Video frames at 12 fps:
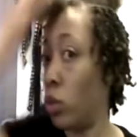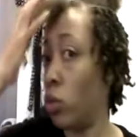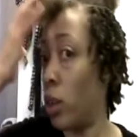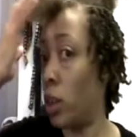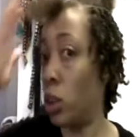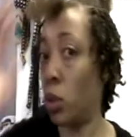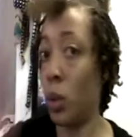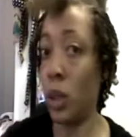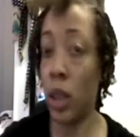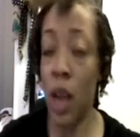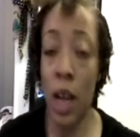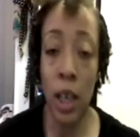strand
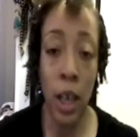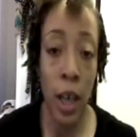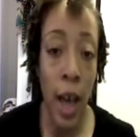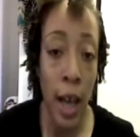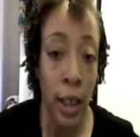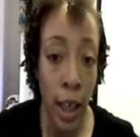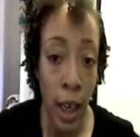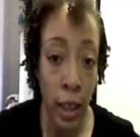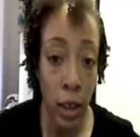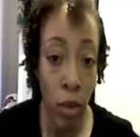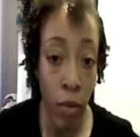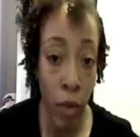twist kind of cascade
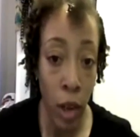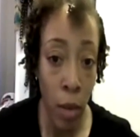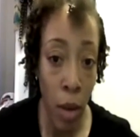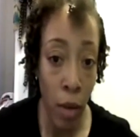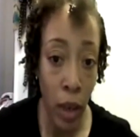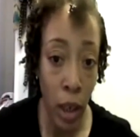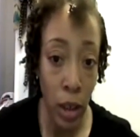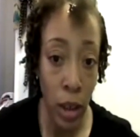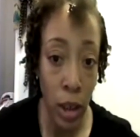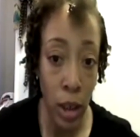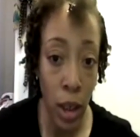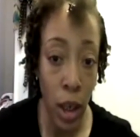to the front of my
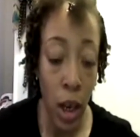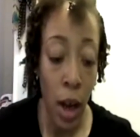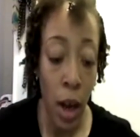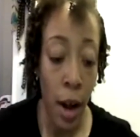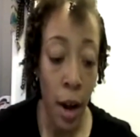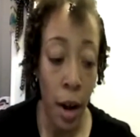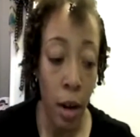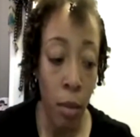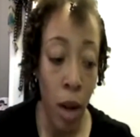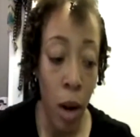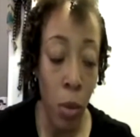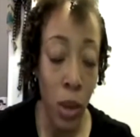face.
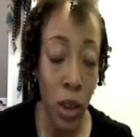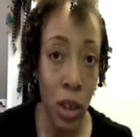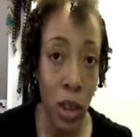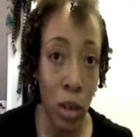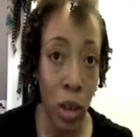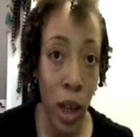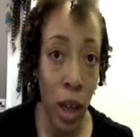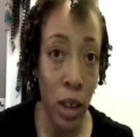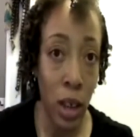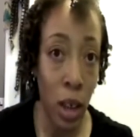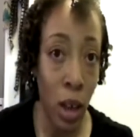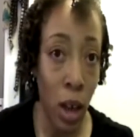I was going to do
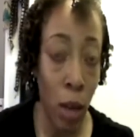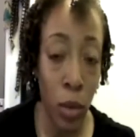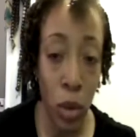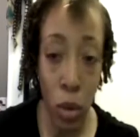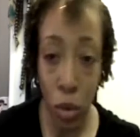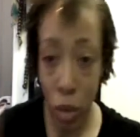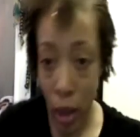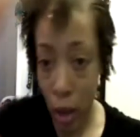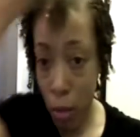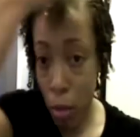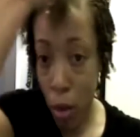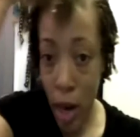like
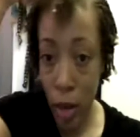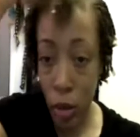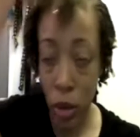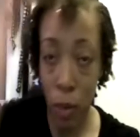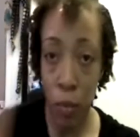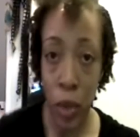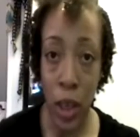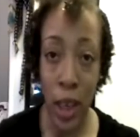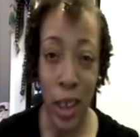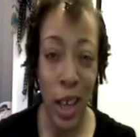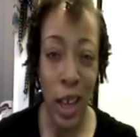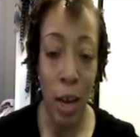a braid or something
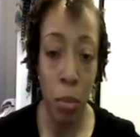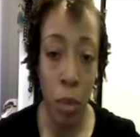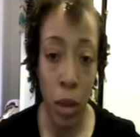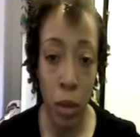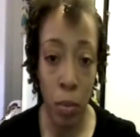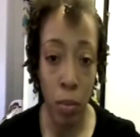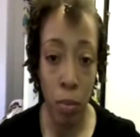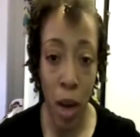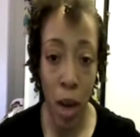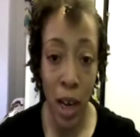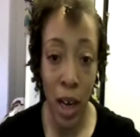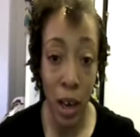like that, but
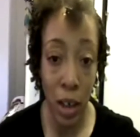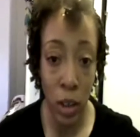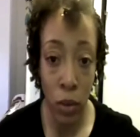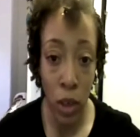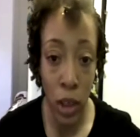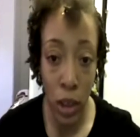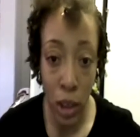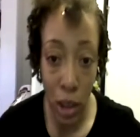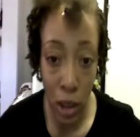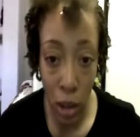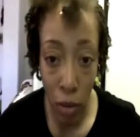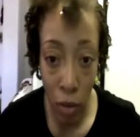my hair is really
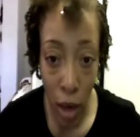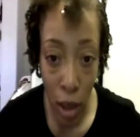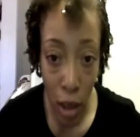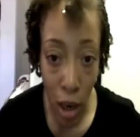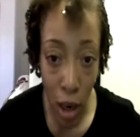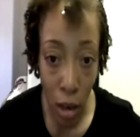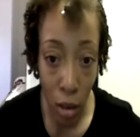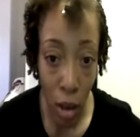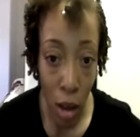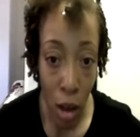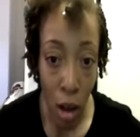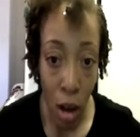sensitive right now.
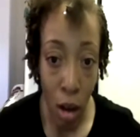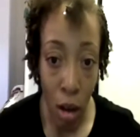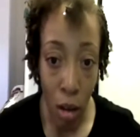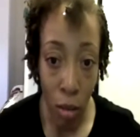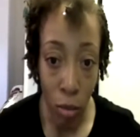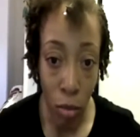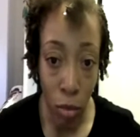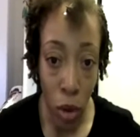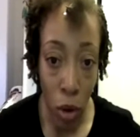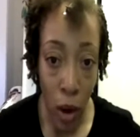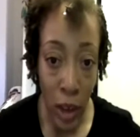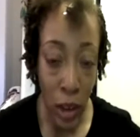
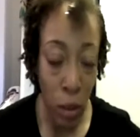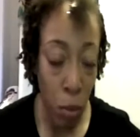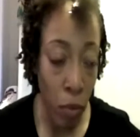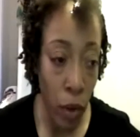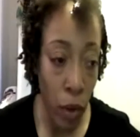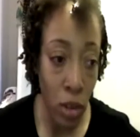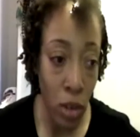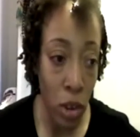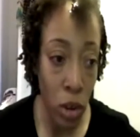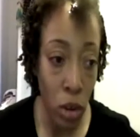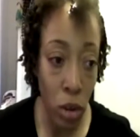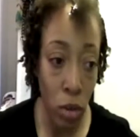So I just prefer
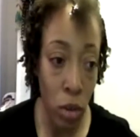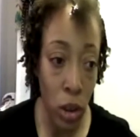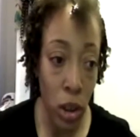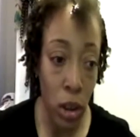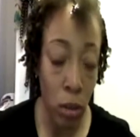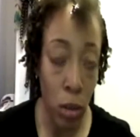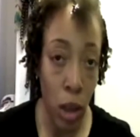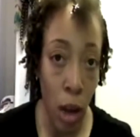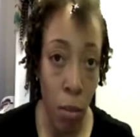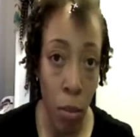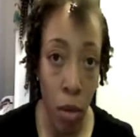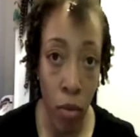just to do it in some
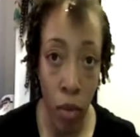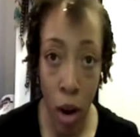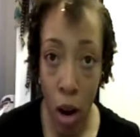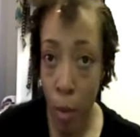type of